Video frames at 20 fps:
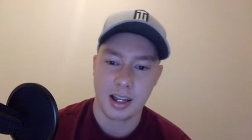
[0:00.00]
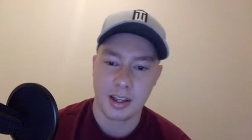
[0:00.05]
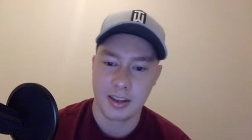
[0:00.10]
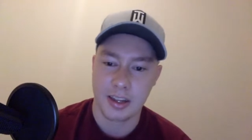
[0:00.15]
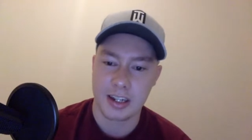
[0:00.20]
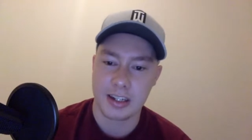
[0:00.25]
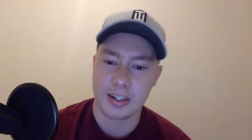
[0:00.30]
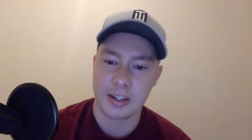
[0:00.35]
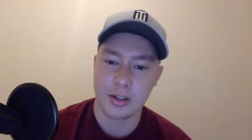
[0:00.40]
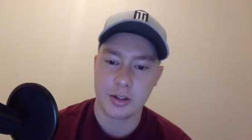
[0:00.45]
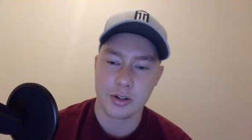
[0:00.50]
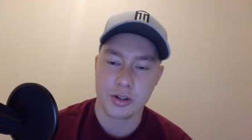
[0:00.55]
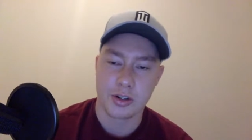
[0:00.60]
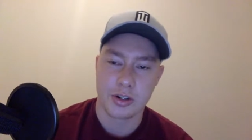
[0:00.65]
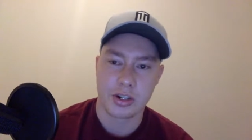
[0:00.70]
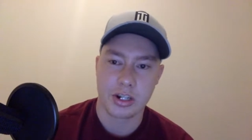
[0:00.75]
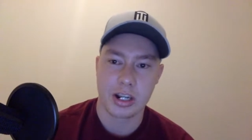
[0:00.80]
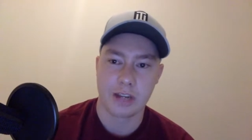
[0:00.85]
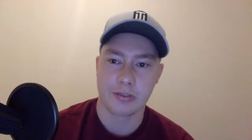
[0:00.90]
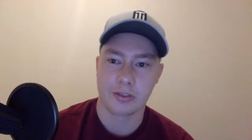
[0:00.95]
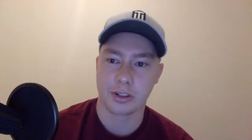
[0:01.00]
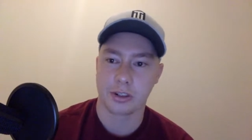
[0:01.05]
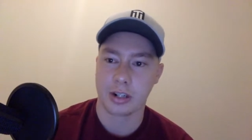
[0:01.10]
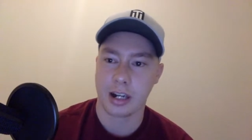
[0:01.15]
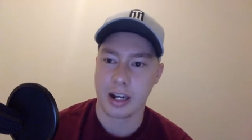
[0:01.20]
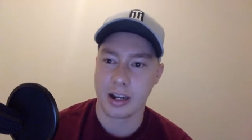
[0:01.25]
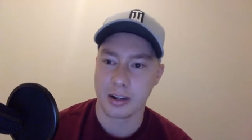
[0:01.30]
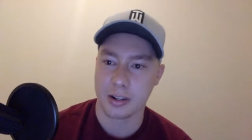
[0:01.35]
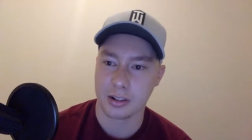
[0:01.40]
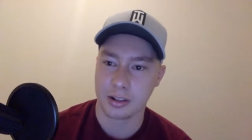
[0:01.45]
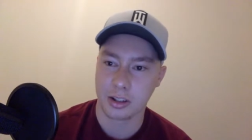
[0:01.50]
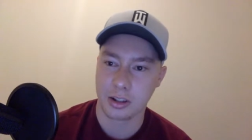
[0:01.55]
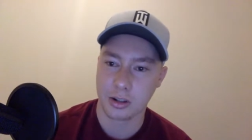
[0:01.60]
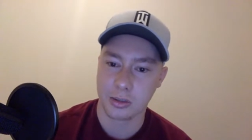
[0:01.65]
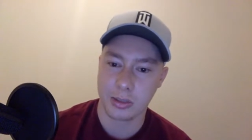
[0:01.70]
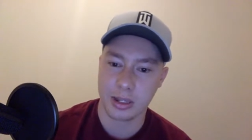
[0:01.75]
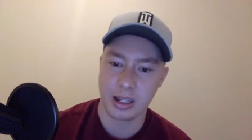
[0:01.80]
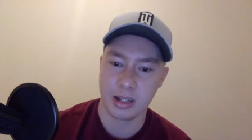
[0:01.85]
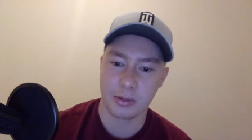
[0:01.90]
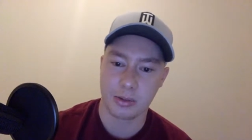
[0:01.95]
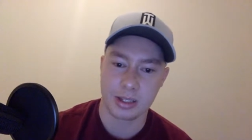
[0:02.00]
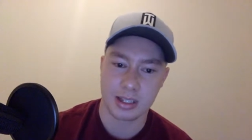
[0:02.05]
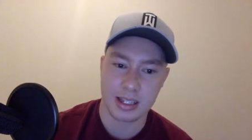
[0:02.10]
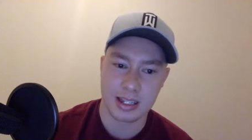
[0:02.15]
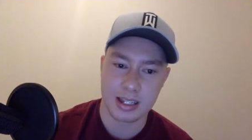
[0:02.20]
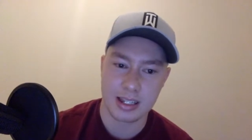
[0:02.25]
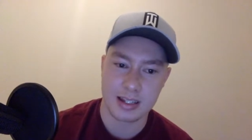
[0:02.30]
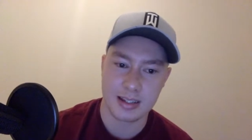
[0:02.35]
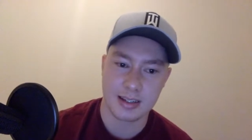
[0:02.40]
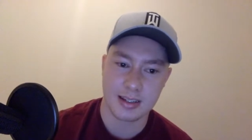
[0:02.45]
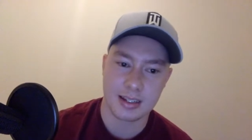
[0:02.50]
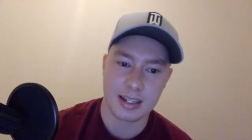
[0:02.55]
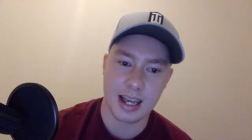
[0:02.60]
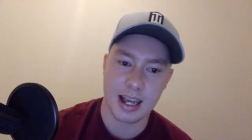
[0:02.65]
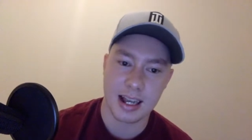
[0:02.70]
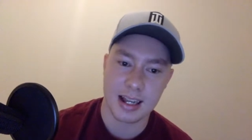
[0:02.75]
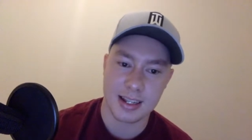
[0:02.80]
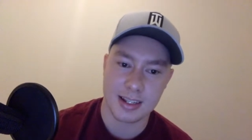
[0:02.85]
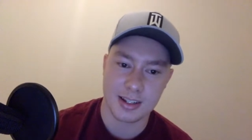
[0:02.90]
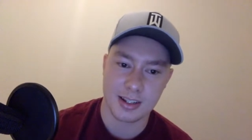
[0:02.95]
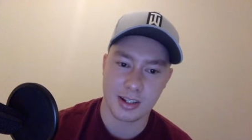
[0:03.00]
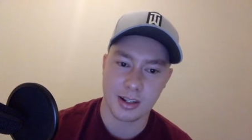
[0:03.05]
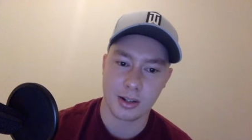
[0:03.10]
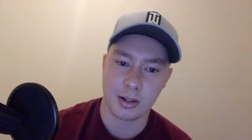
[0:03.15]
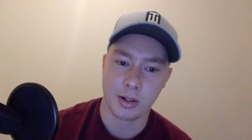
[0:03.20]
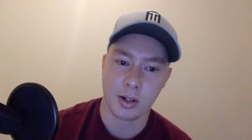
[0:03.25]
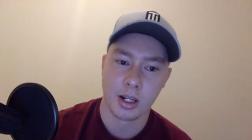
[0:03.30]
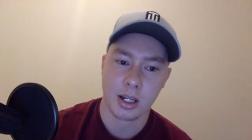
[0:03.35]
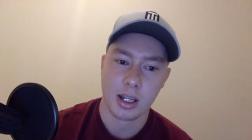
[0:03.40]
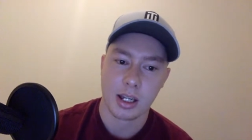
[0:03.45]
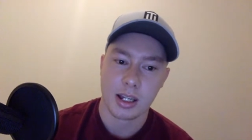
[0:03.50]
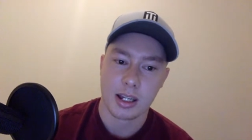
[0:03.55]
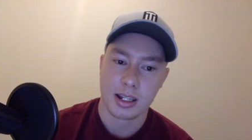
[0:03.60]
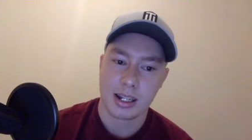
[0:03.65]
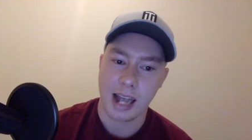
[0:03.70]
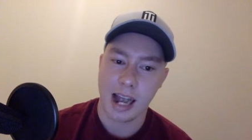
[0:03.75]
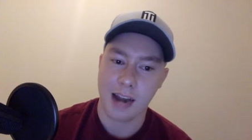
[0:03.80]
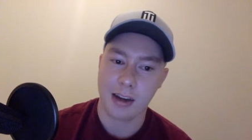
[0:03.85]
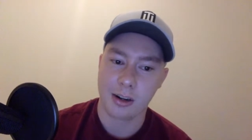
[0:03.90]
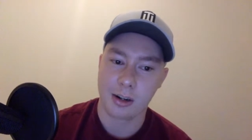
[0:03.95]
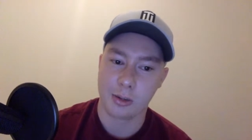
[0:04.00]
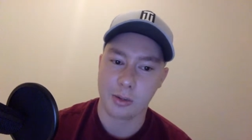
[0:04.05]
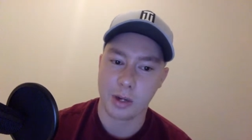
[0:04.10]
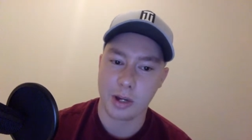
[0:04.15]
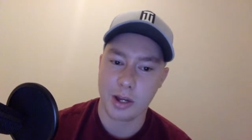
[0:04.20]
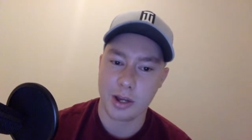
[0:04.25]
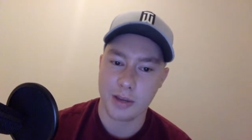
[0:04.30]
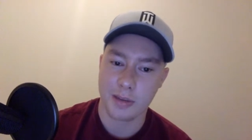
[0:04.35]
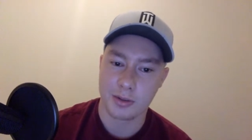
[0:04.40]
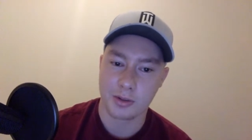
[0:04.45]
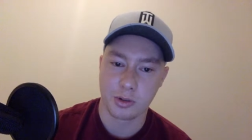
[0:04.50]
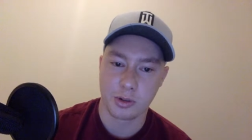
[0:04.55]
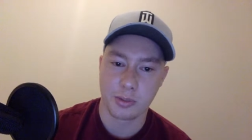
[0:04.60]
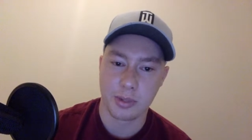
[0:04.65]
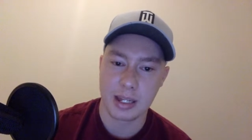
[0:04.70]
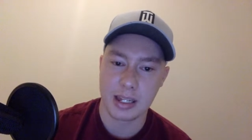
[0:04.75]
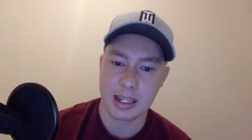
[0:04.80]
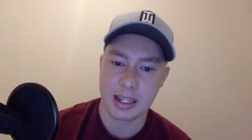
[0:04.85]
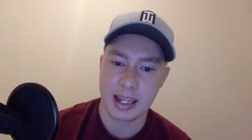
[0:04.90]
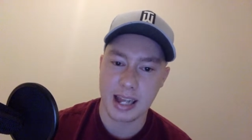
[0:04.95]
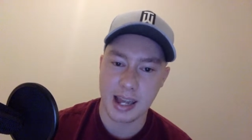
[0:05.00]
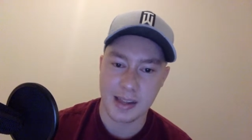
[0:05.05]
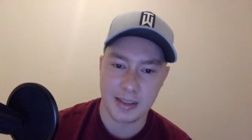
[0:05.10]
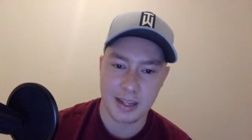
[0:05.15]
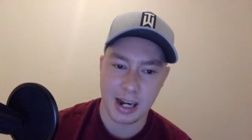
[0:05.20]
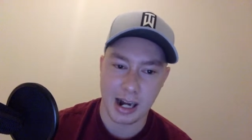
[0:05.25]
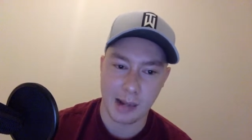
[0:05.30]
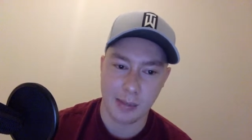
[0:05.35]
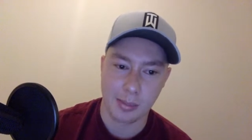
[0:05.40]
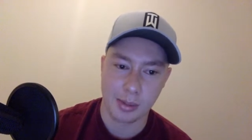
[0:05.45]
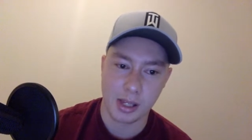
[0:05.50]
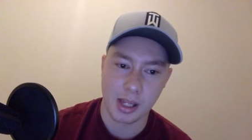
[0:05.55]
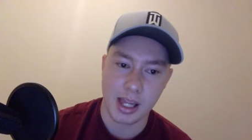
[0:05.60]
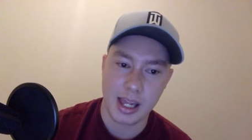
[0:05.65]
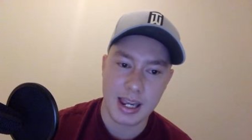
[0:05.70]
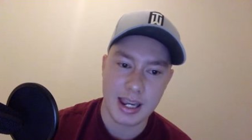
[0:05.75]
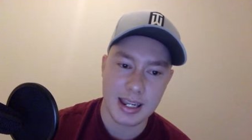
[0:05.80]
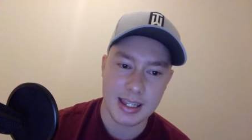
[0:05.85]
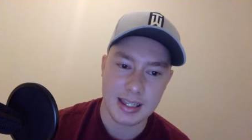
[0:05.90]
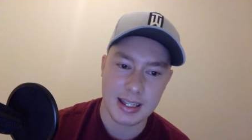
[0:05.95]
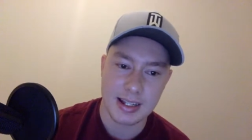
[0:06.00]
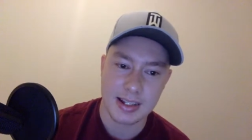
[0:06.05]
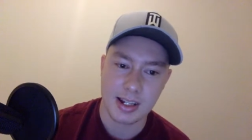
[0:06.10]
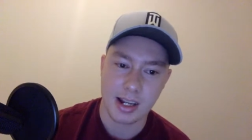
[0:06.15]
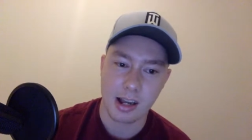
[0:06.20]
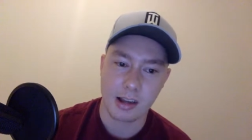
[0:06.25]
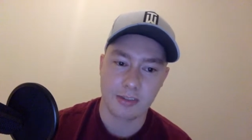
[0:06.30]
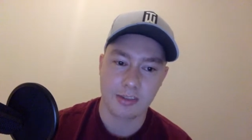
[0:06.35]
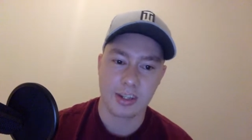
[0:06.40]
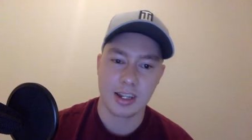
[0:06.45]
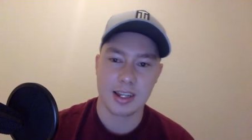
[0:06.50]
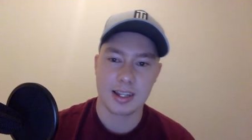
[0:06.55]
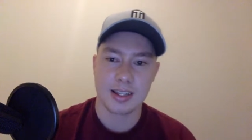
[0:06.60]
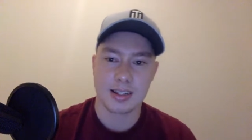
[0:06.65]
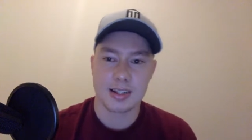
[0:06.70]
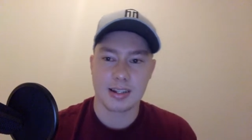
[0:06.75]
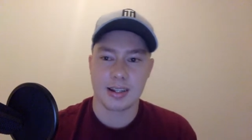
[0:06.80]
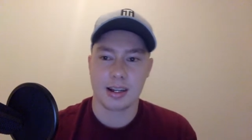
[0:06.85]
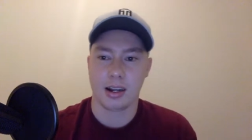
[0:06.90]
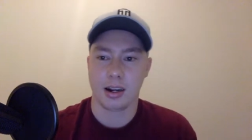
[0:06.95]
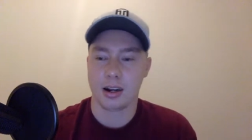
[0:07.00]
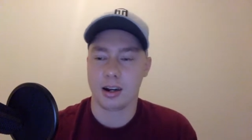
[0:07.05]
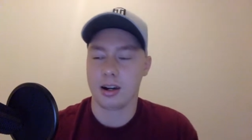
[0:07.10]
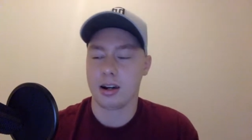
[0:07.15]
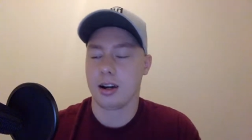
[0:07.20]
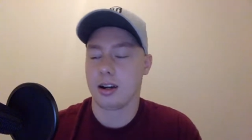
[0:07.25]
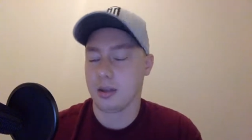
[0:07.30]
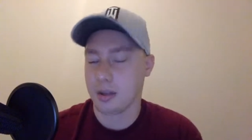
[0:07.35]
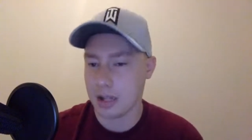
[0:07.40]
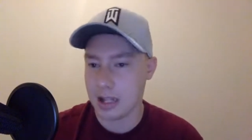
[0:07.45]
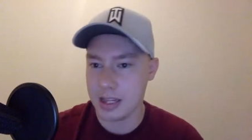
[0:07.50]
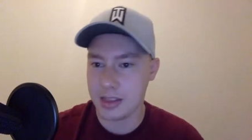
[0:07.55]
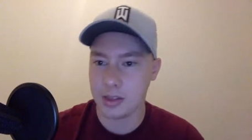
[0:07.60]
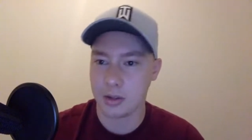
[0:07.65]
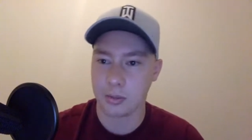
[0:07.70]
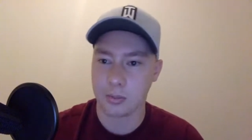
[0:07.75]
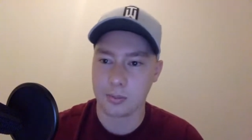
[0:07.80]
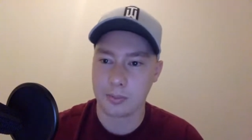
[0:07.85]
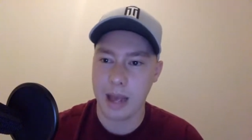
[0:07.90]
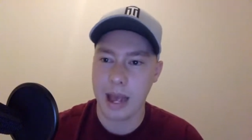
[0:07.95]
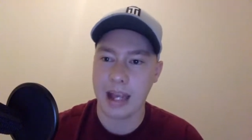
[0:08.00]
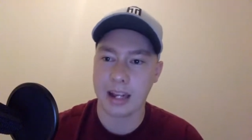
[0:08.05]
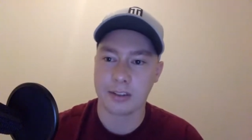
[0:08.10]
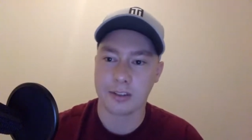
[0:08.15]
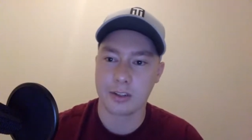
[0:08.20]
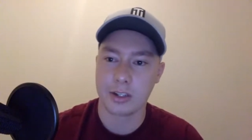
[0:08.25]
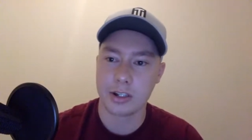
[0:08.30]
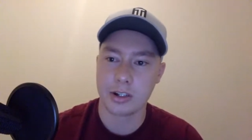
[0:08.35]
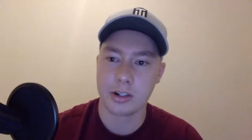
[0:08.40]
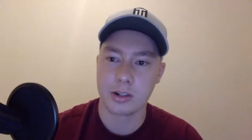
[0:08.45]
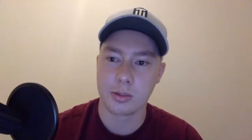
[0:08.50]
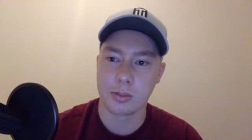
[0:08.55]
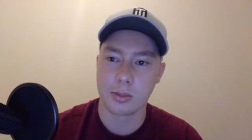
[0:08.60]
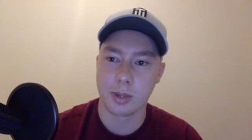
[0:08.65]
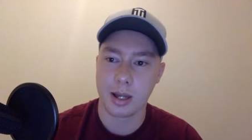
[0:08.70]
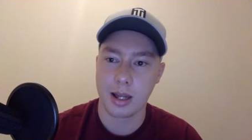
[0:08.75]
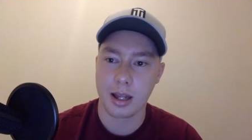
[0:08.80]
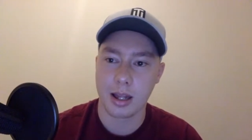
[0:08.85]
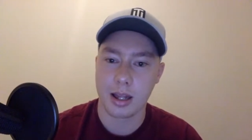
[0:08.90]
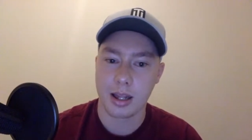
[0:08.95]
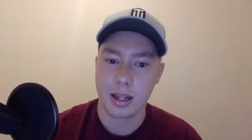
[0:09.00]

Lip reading: They do shift around a little bit with these guys. So Kyron Williams would be the guy that I play in this offense or in the backfield, but